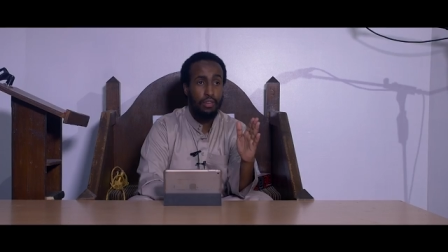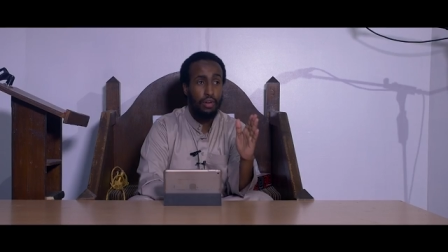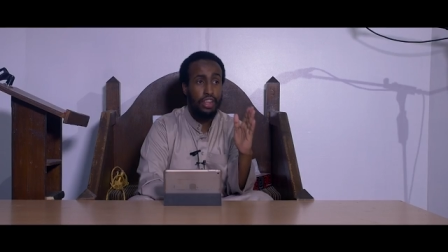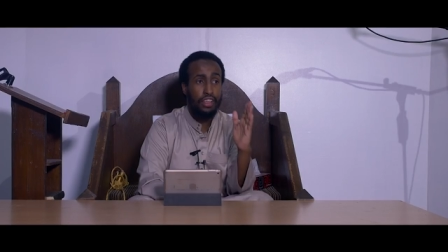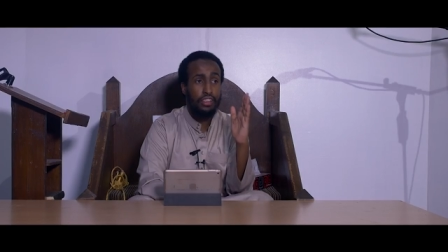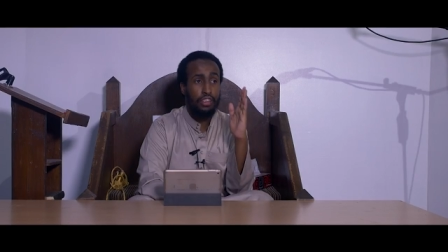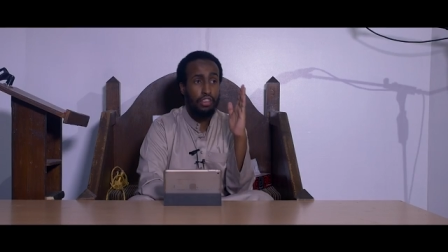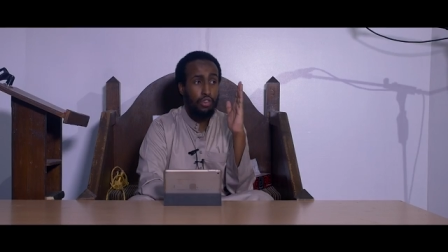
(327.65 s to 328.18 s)
What
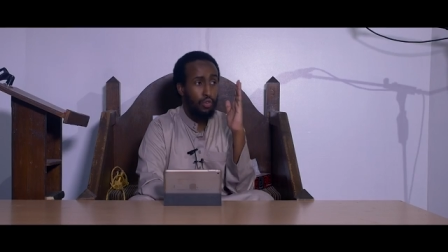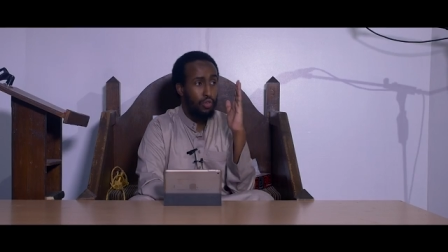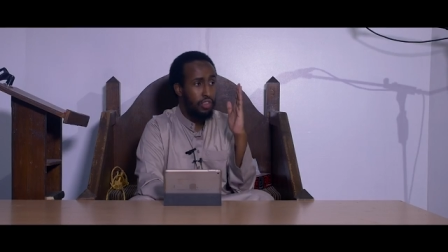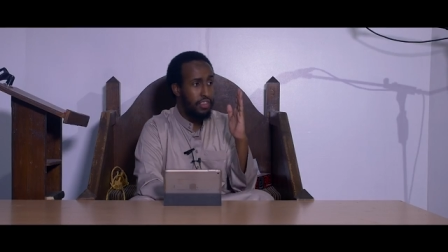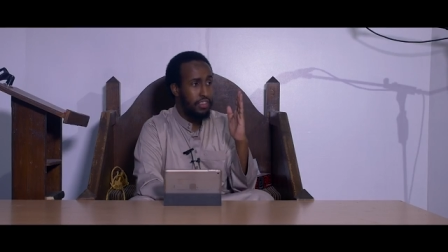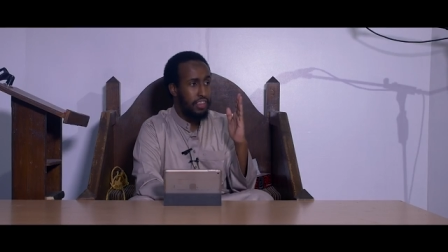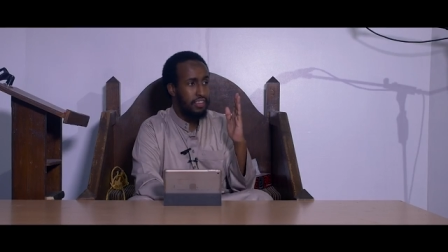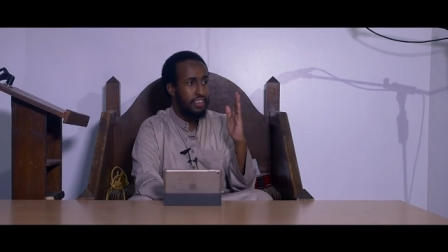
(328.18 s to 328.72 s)
it
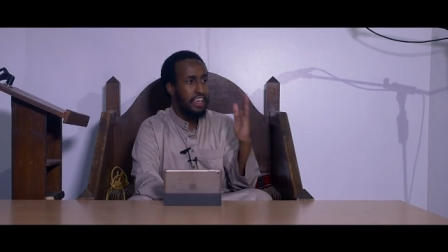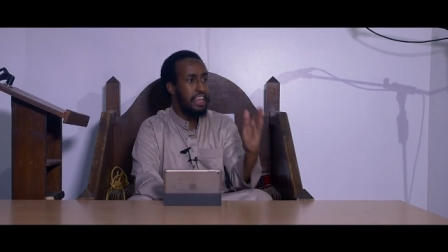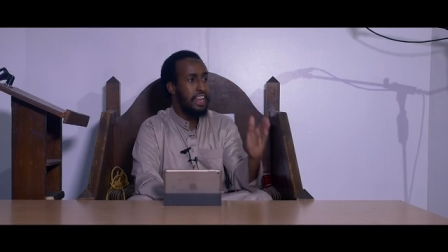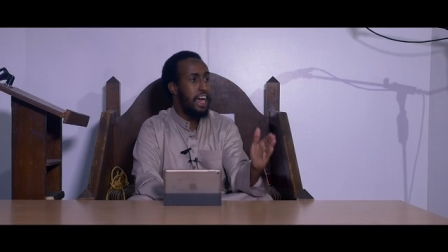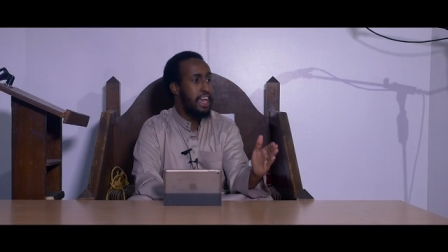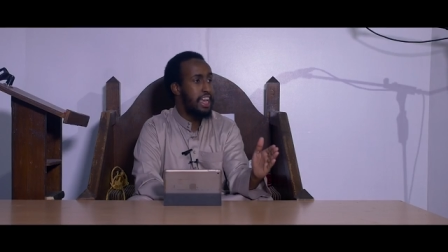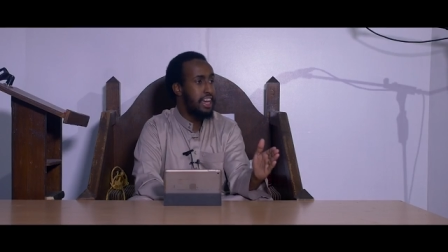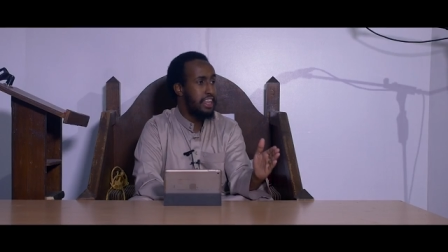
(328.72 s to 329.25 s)
uses is
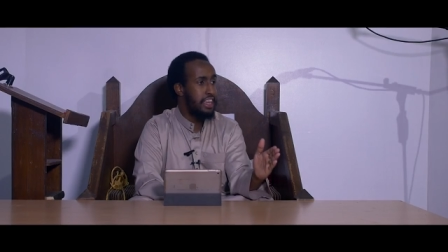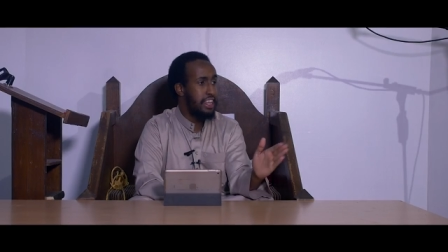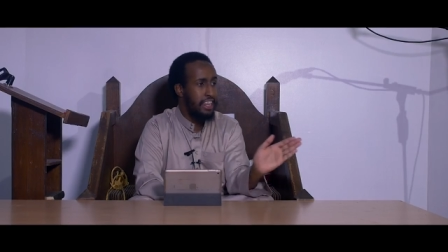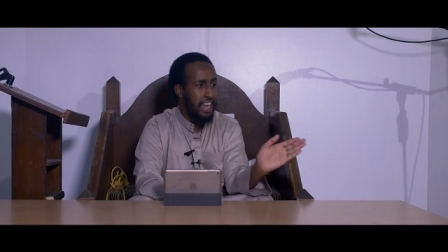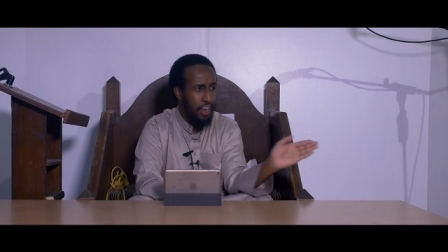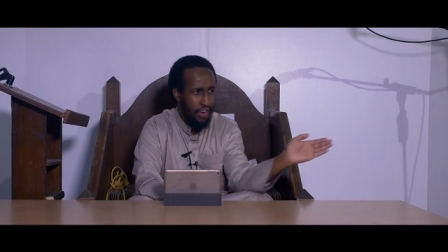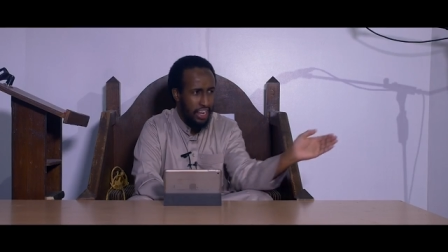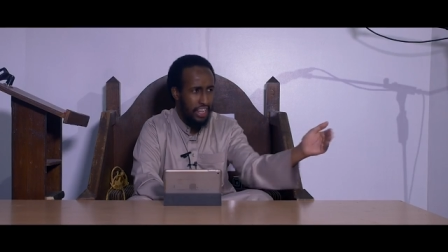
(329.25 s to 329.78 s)
kinaya.
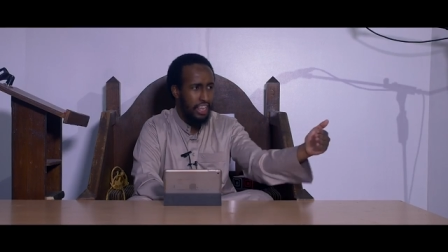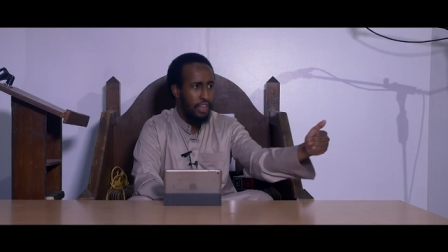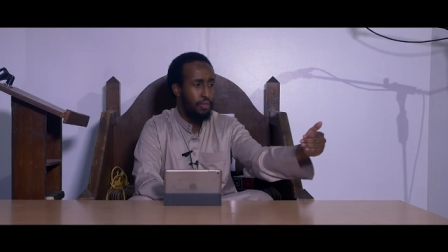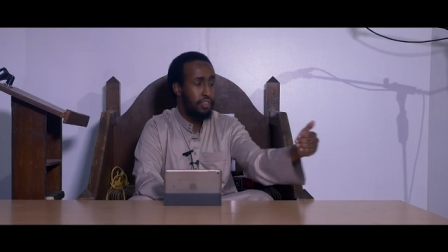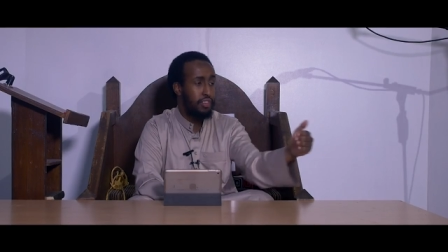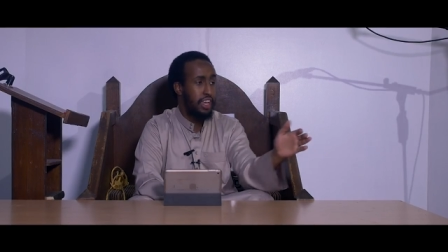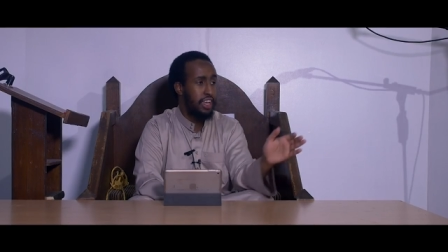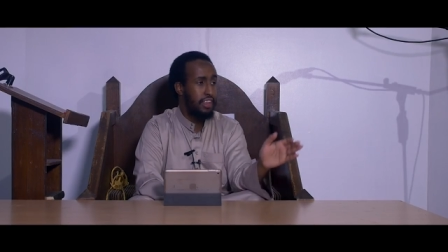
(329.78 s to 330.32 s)
Indirectly, it
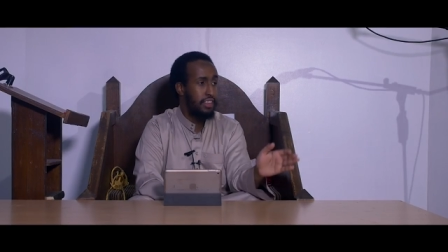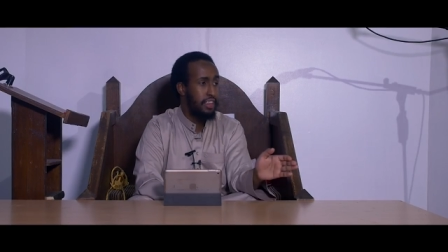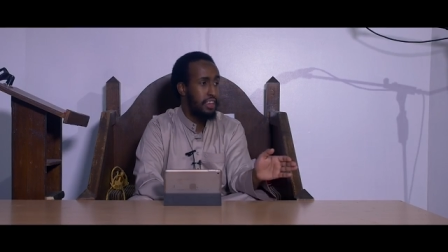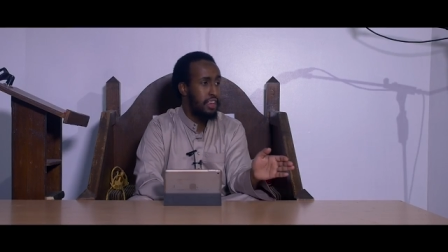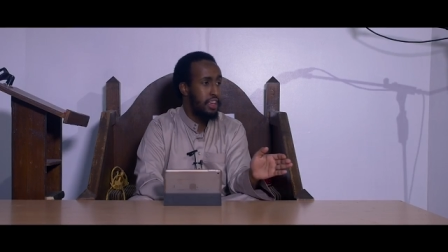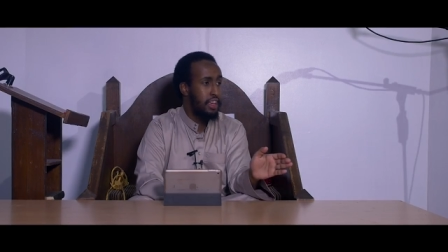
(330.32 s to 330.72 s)
will say it.